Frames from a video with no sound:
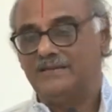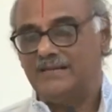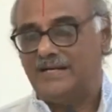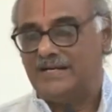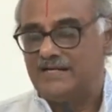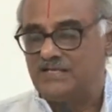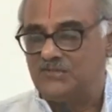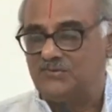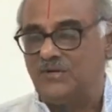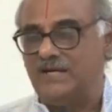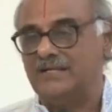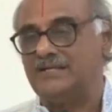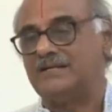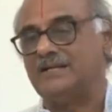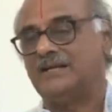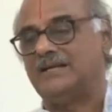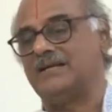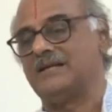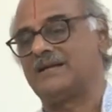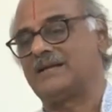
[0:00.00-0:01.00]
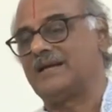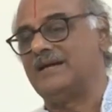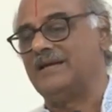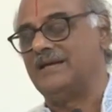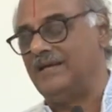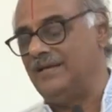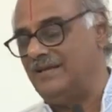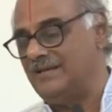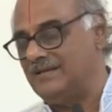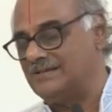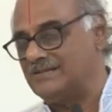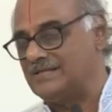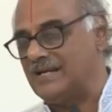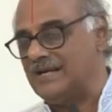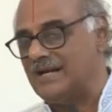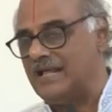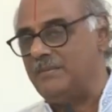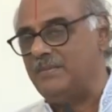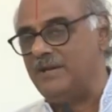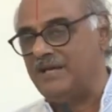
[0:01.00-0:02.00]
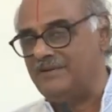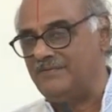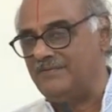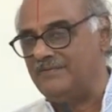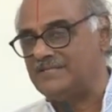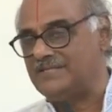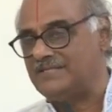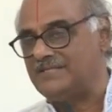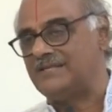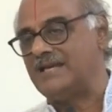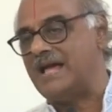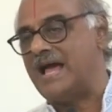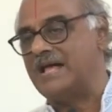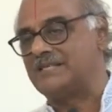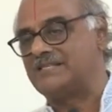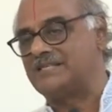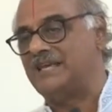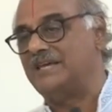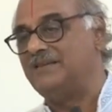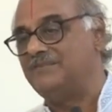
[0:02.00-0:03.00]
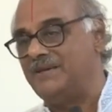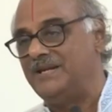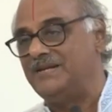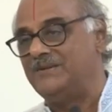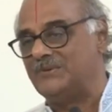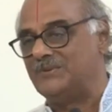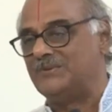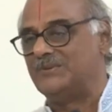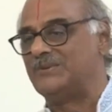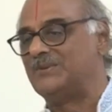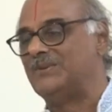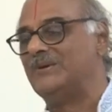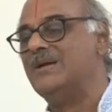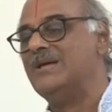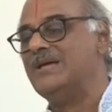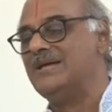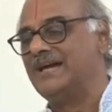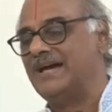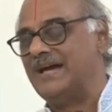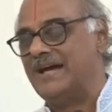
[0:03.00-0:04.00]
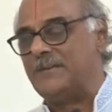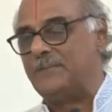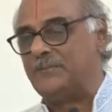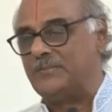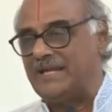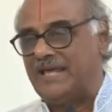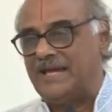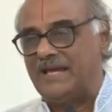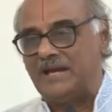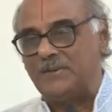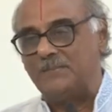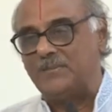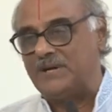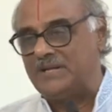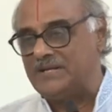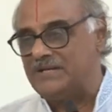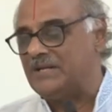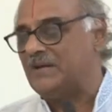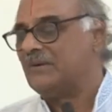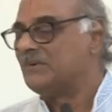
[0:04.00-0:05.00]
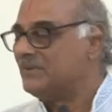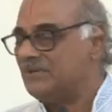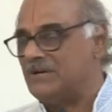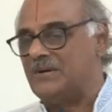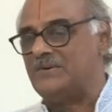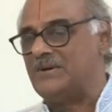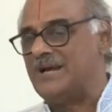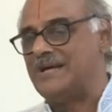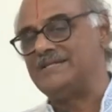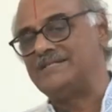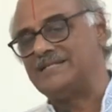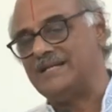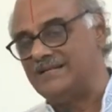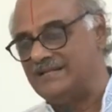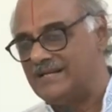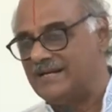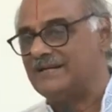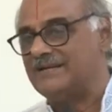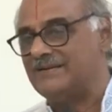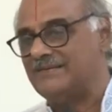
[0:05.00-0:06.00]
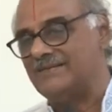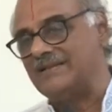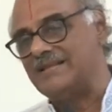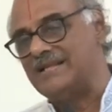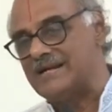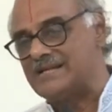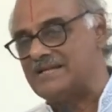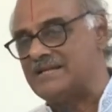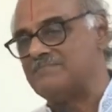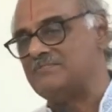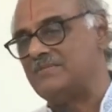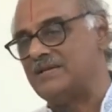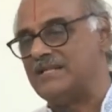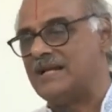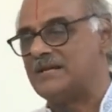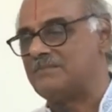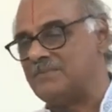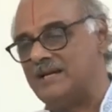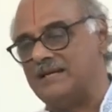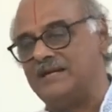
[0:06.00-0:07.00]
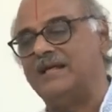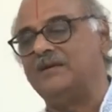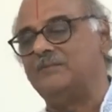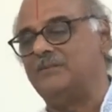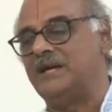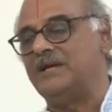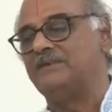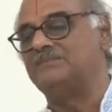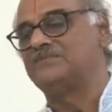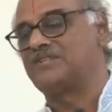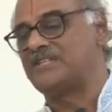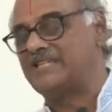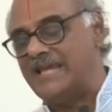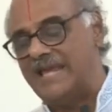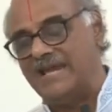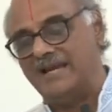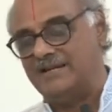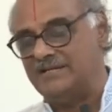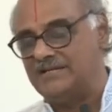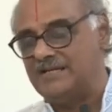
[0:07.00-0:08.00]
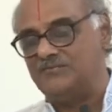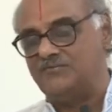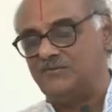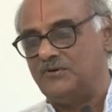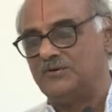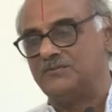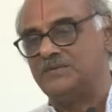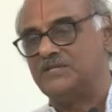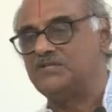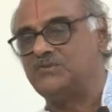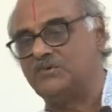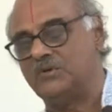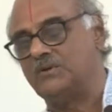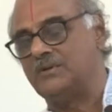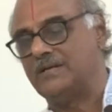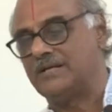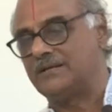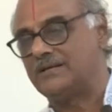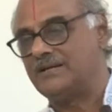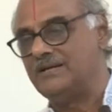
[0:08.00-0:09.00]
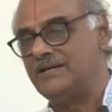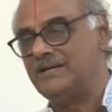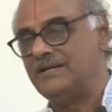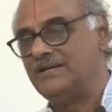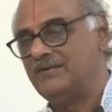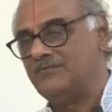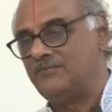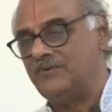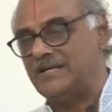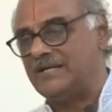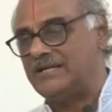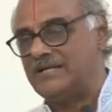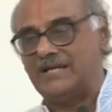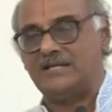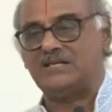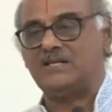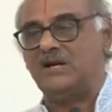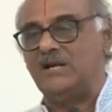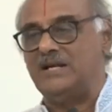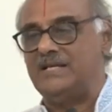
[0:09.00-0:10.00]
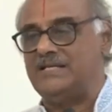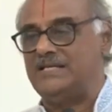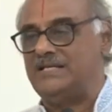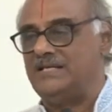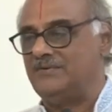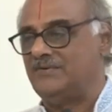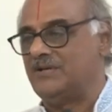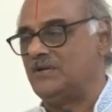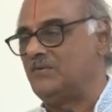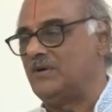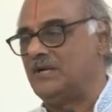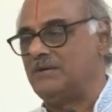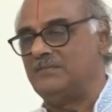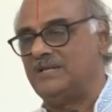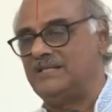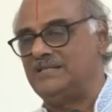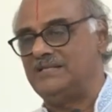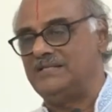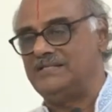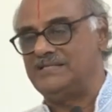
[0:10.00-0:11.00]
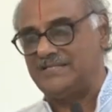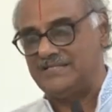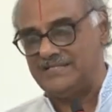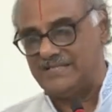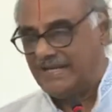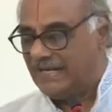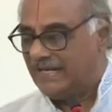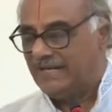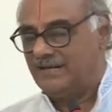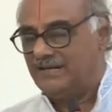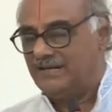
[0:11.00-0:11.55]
is what Sarala Begin was asking me to take a printout. Now I said that might have become stale. That 4 months over. For a technology, even 1 month is a stale.